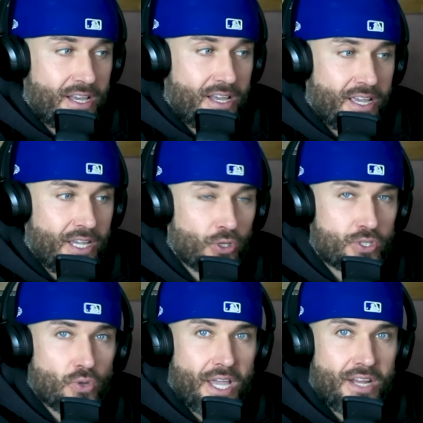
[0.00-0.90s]
he looks
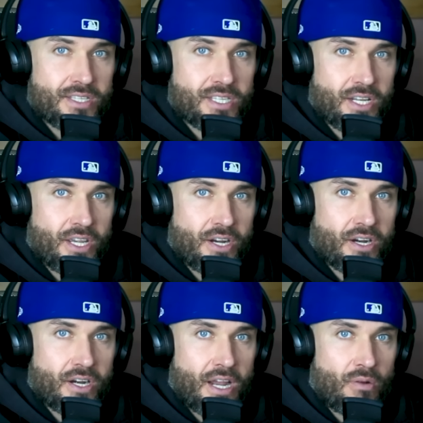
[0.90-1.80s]
so innocent
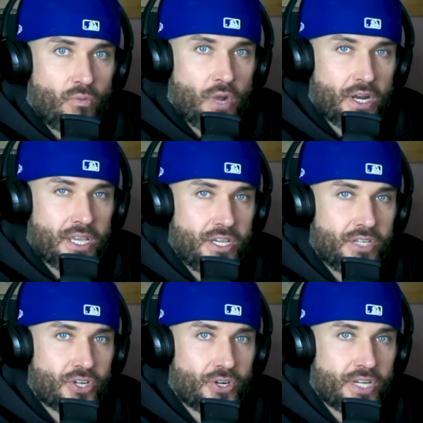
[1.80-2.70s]
here, and what he
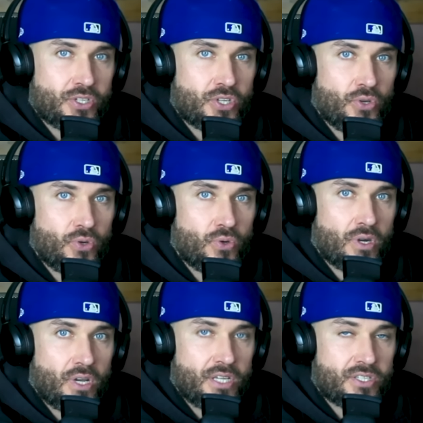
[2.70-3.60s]
turned into
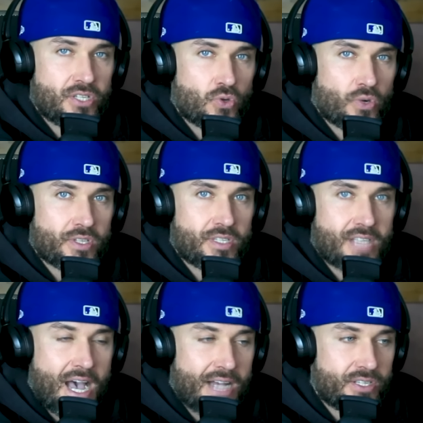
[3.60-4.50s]
is just sort of sad to